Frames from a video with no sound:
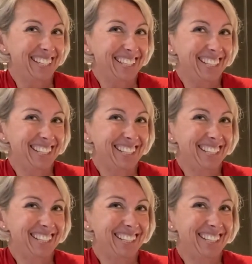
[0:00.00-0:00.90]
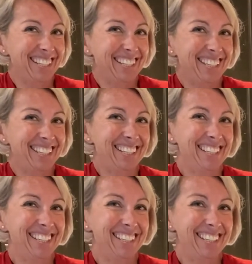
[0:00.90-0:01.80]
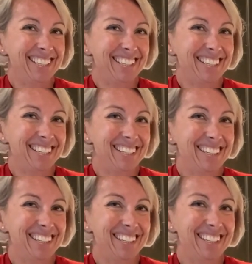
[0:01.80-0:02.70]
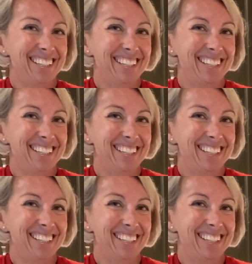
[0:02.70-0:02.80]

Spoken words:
No one is speaking in this clip.